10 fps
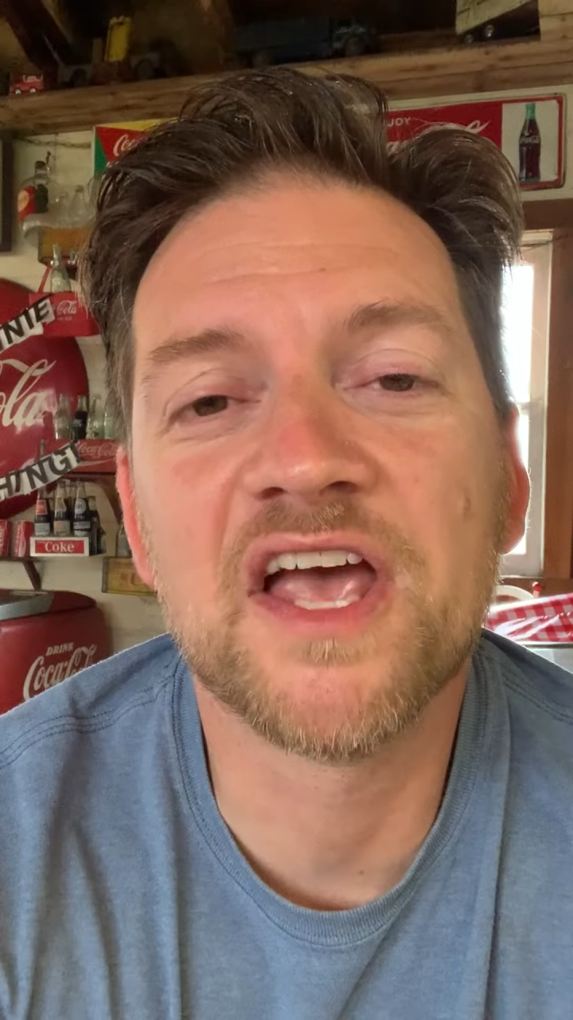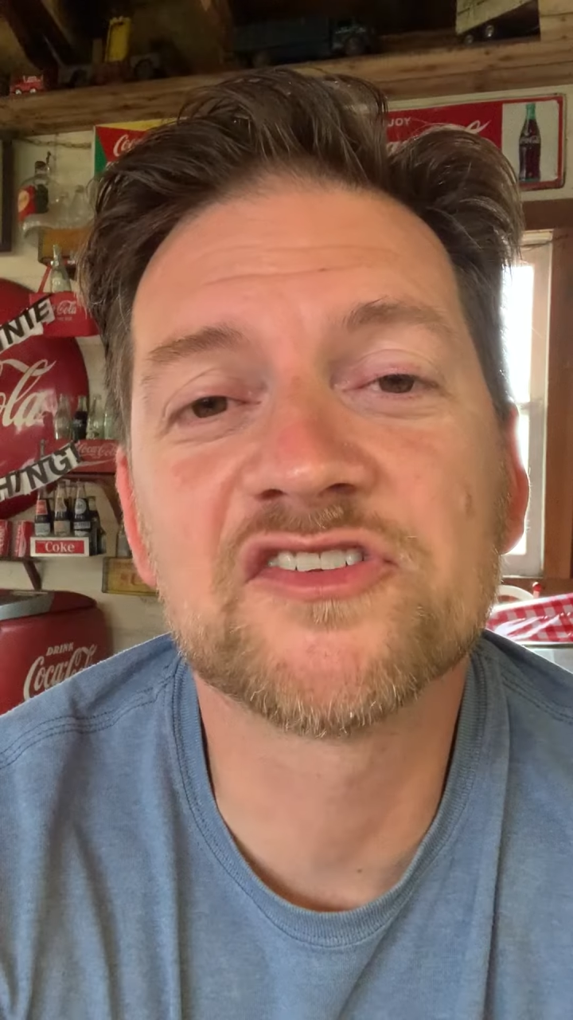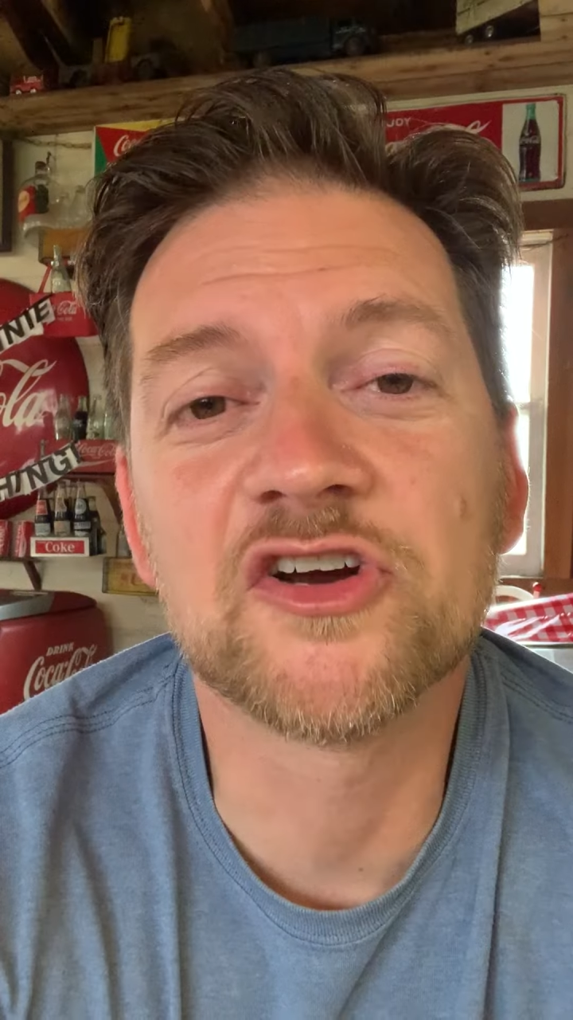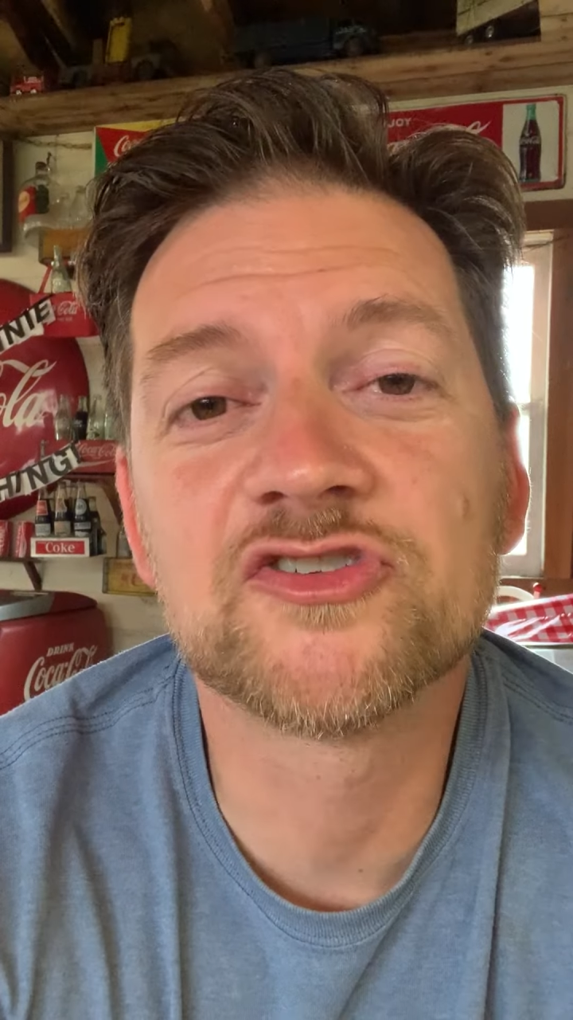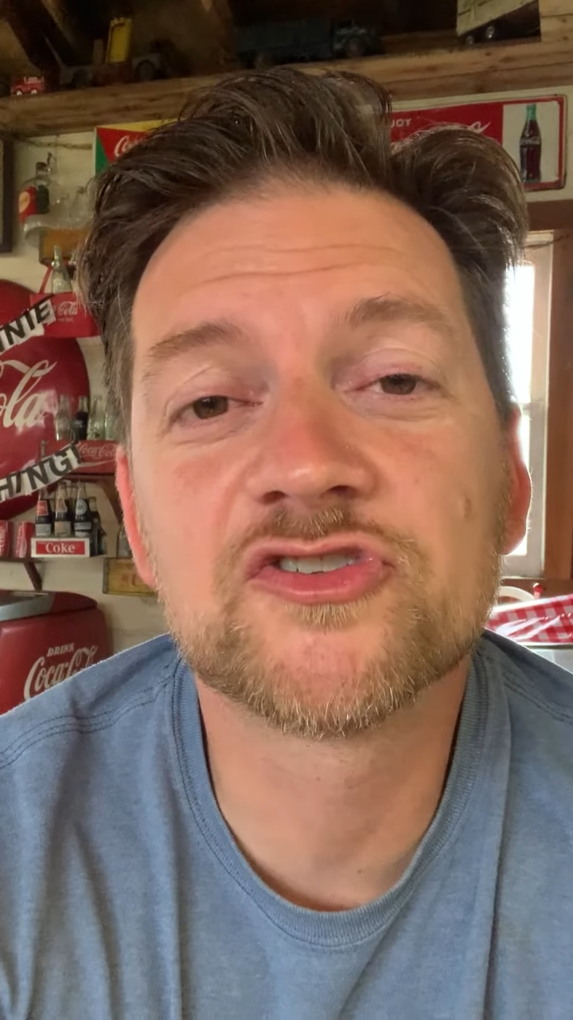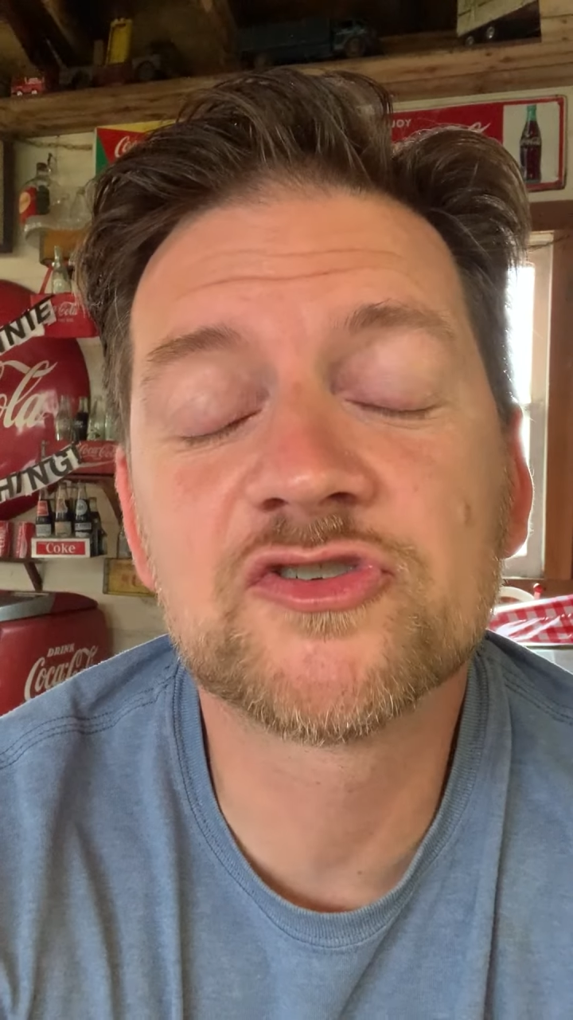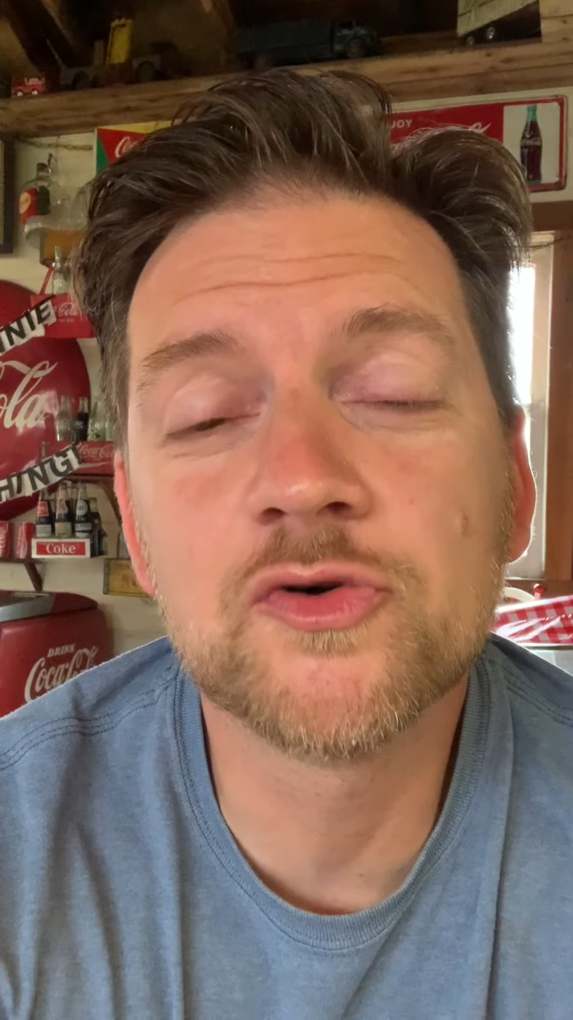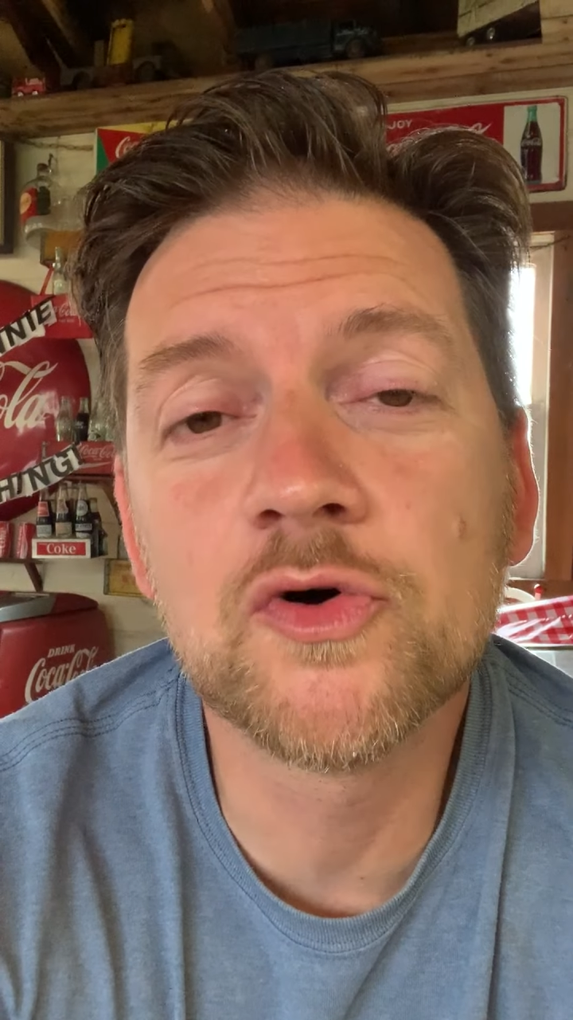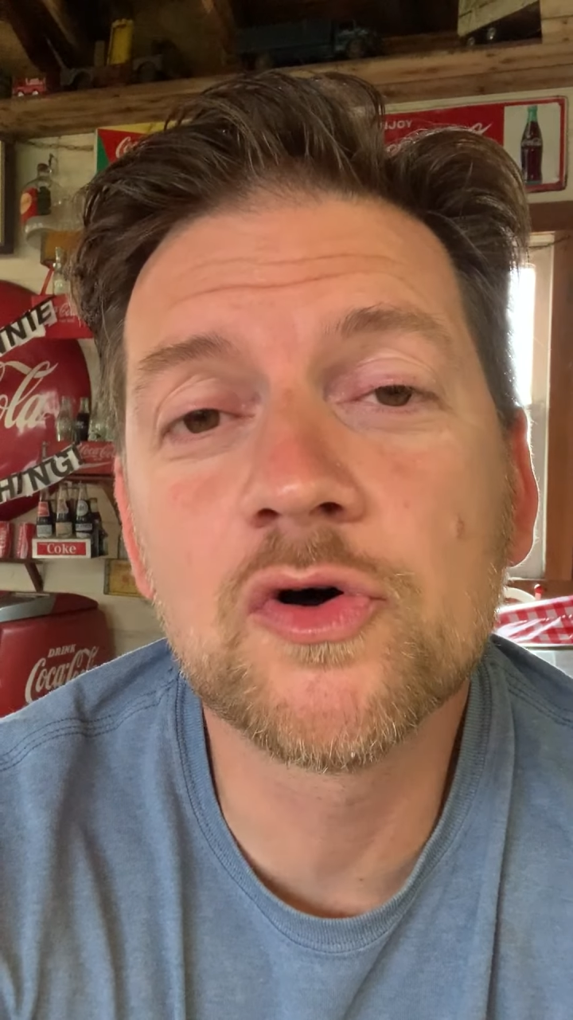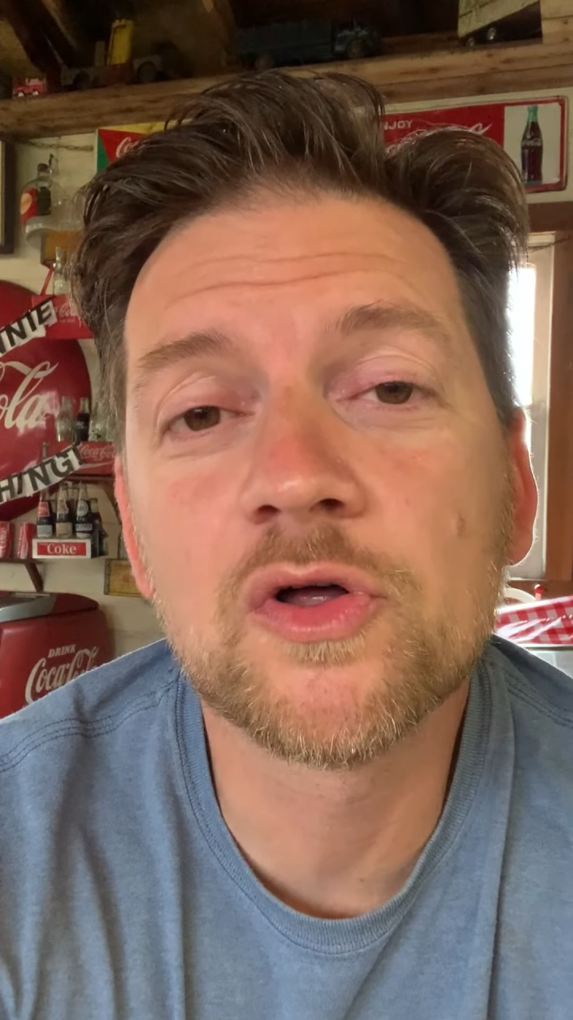as our
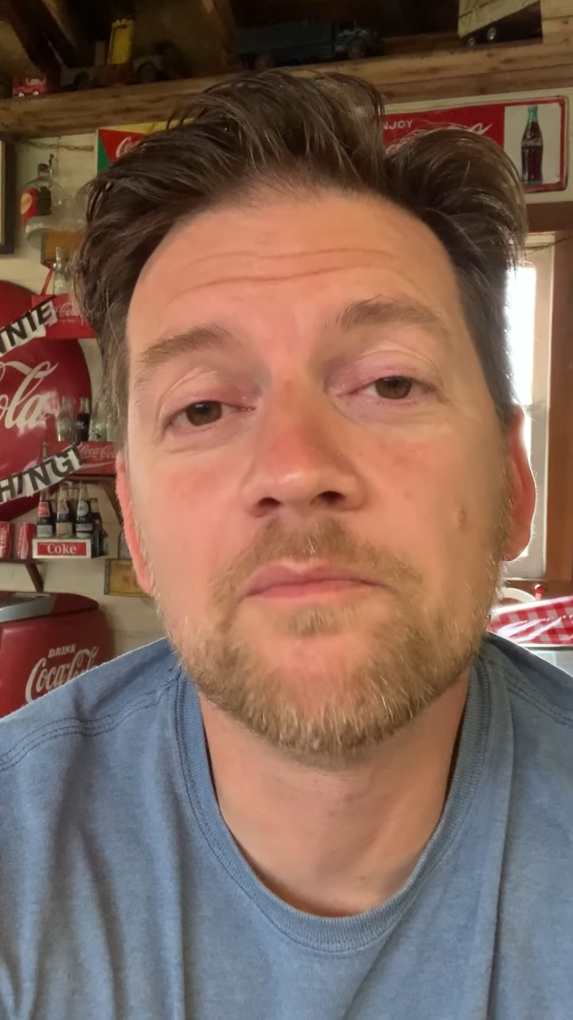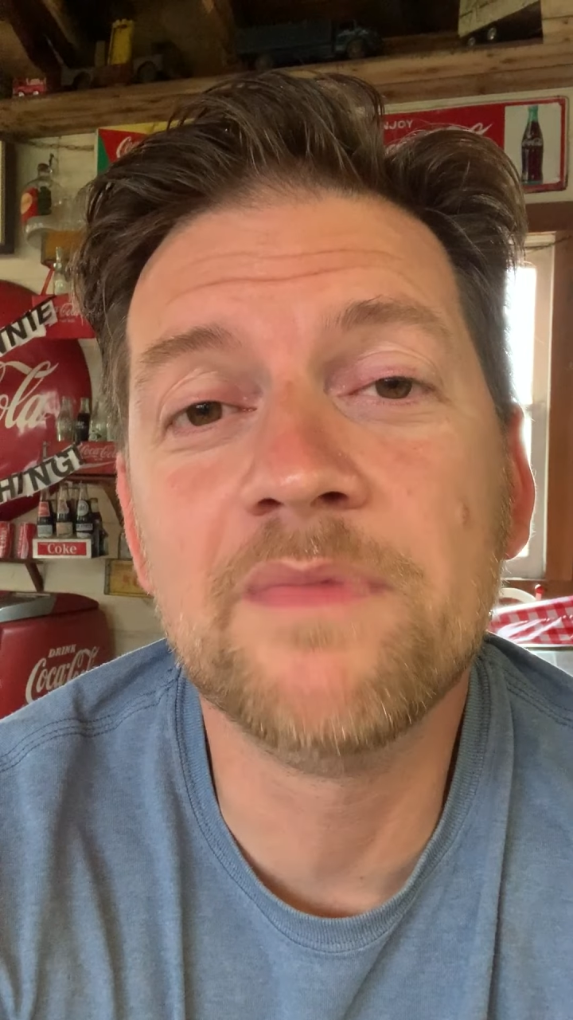school